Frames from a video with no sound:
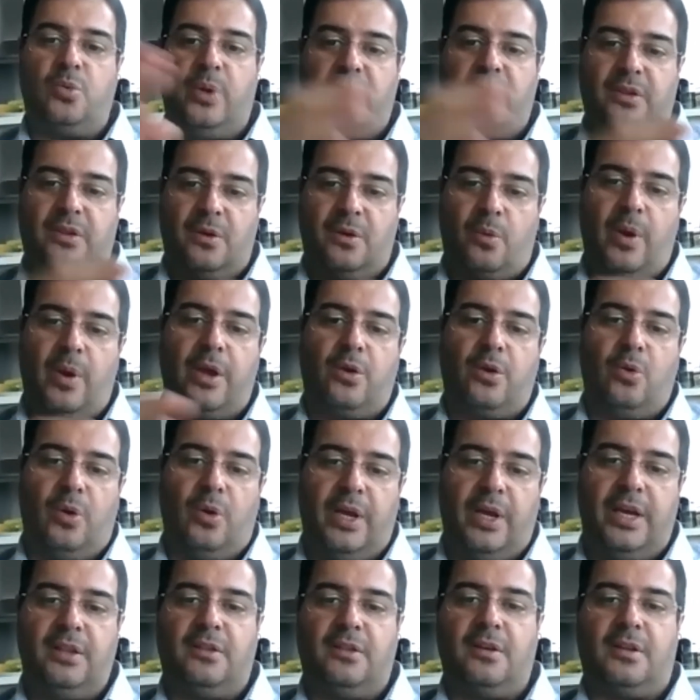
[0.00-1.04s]
with the
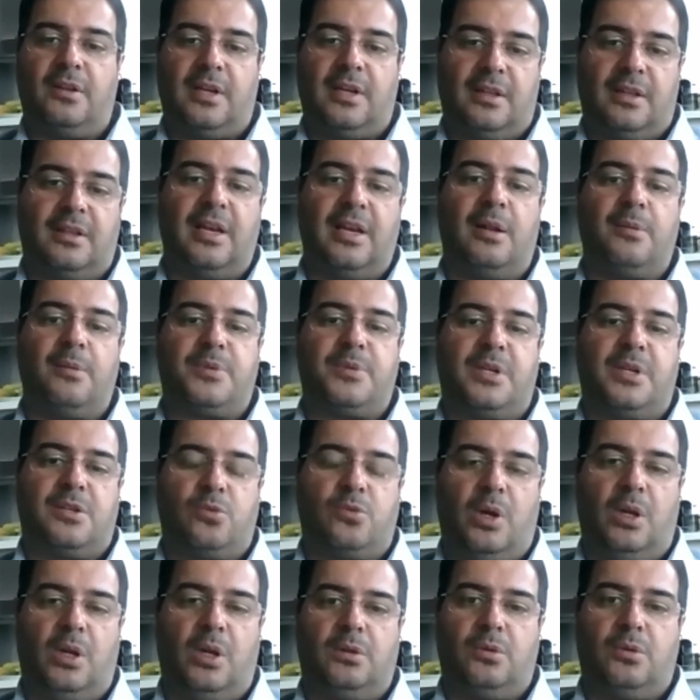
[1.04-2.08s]
regulator that helps as
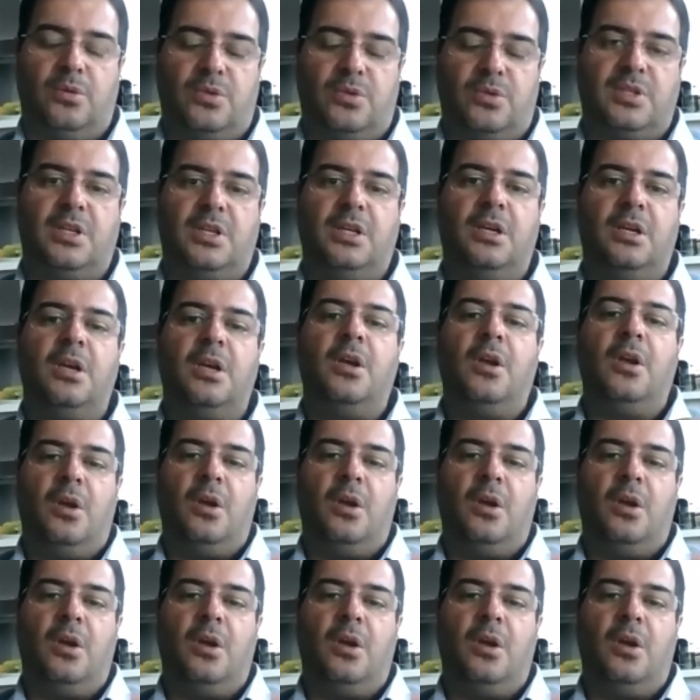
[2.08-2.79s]
well to see